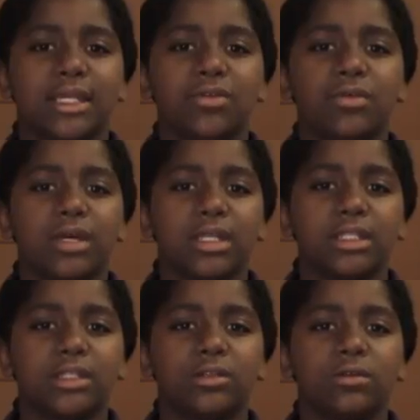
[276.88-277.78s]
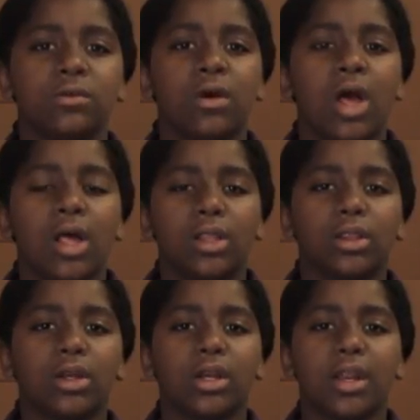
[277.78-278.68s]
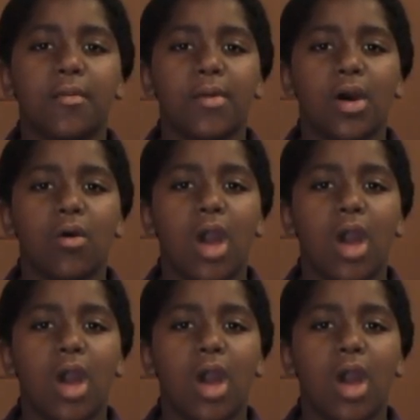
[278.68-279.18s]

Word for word: You get to learn about